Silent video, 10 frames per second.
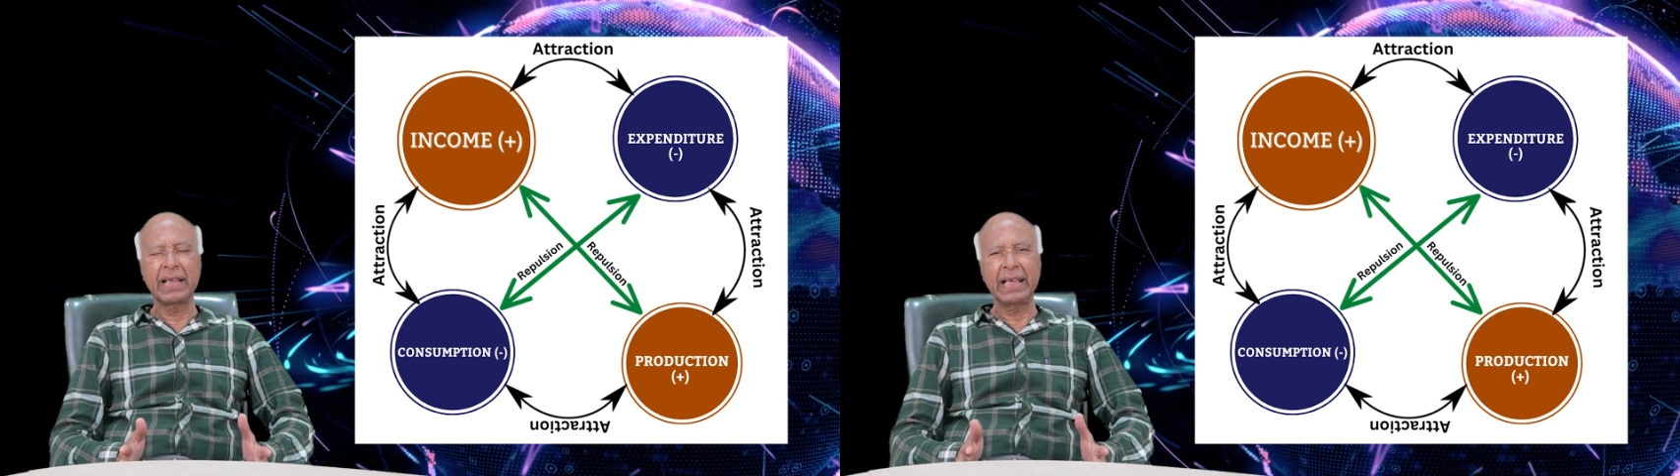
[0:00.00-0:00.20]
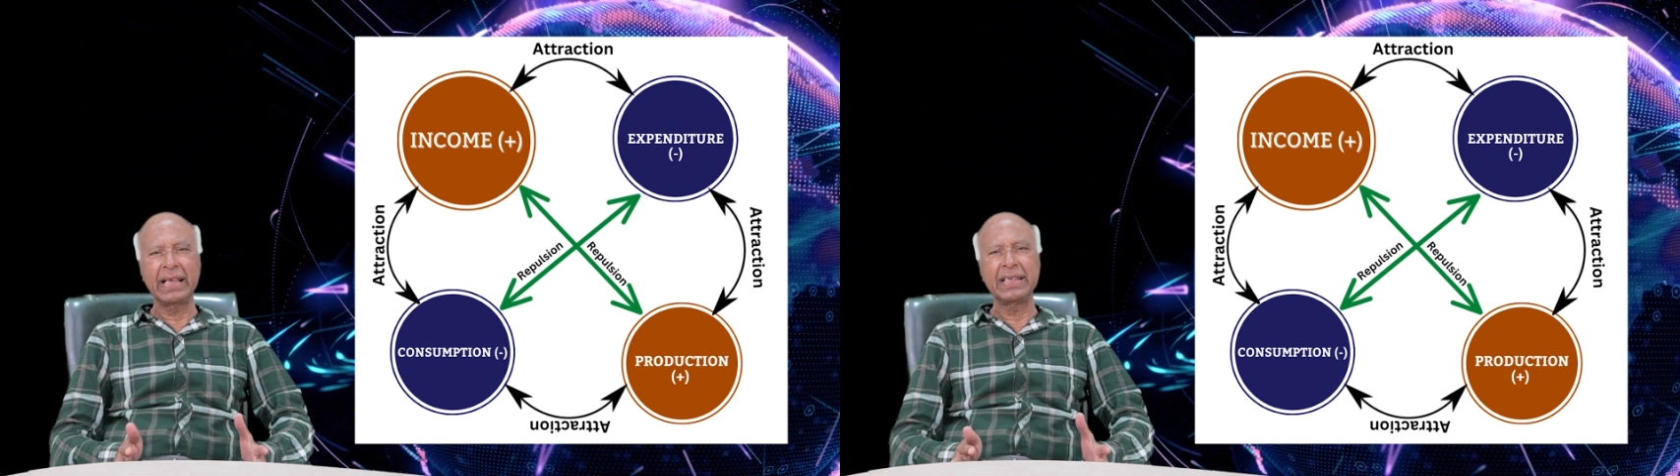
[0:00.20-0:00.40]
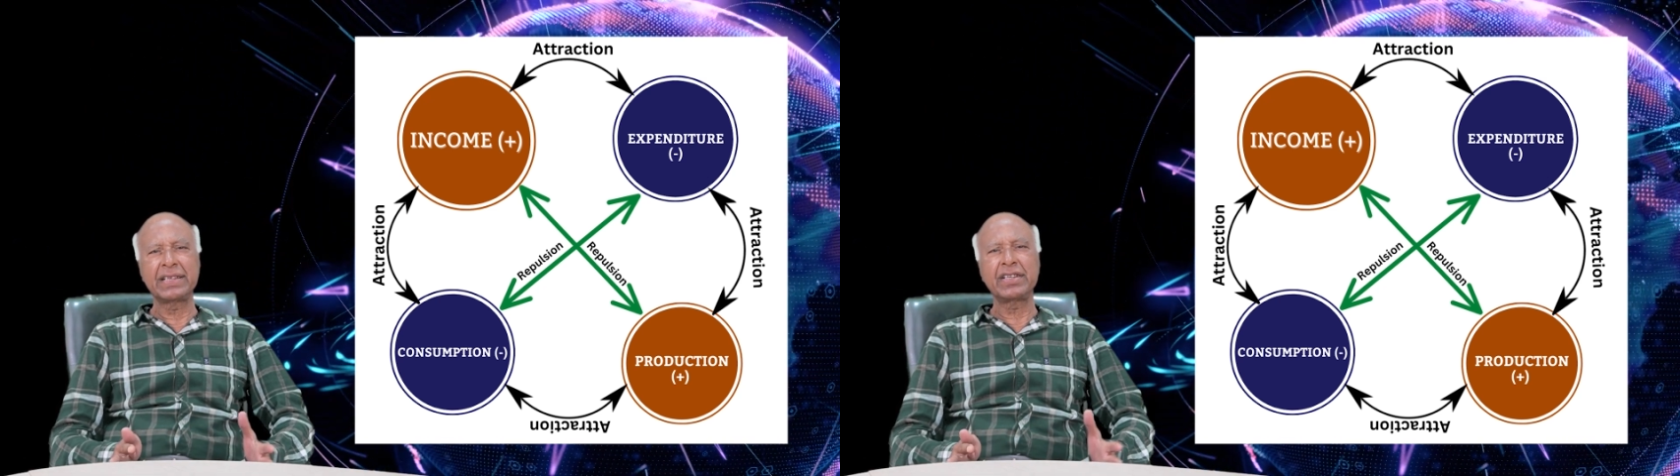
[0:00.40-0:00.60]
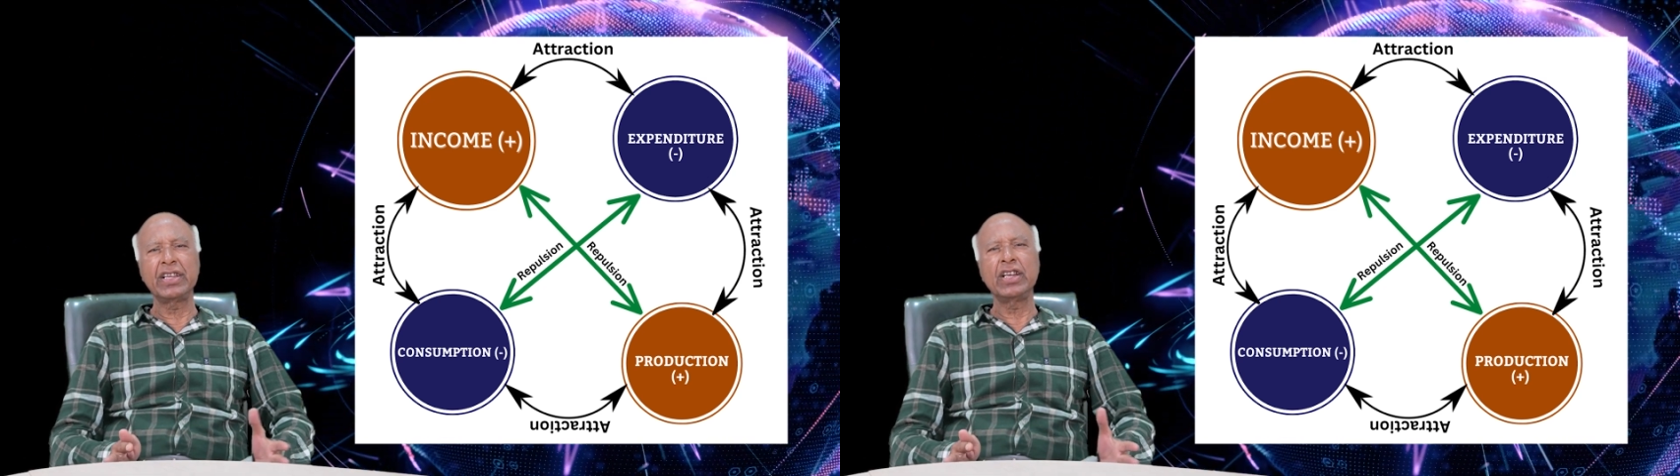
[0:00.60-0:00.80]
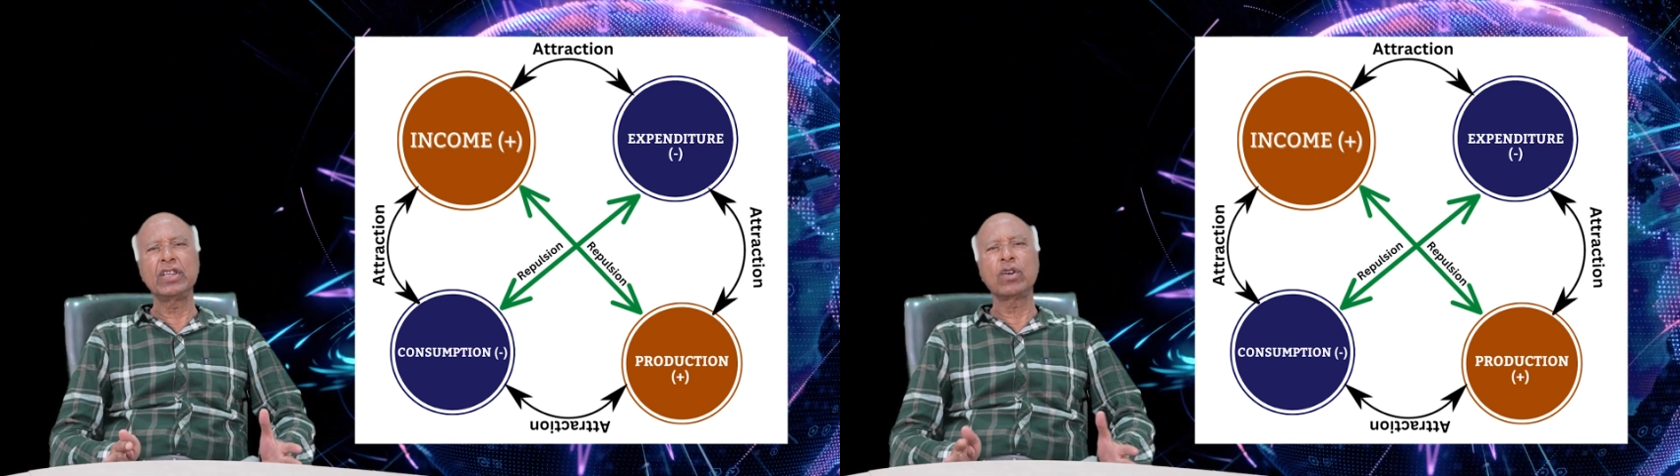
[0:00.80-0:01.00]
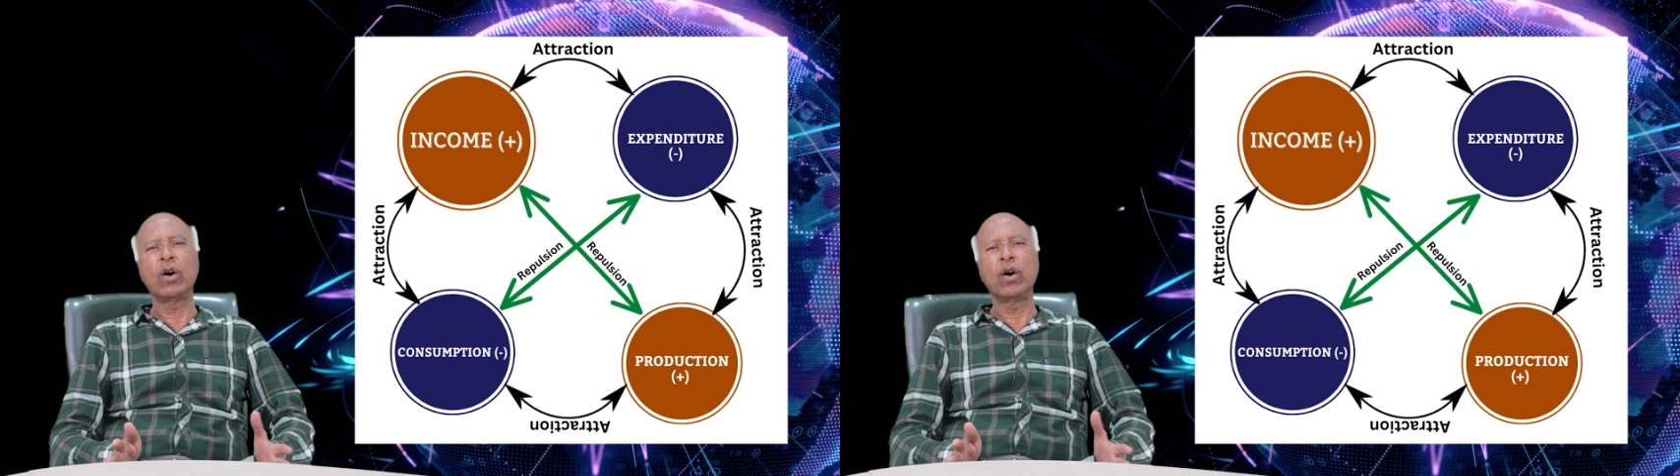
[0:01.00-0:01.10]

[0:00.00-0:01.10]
a stage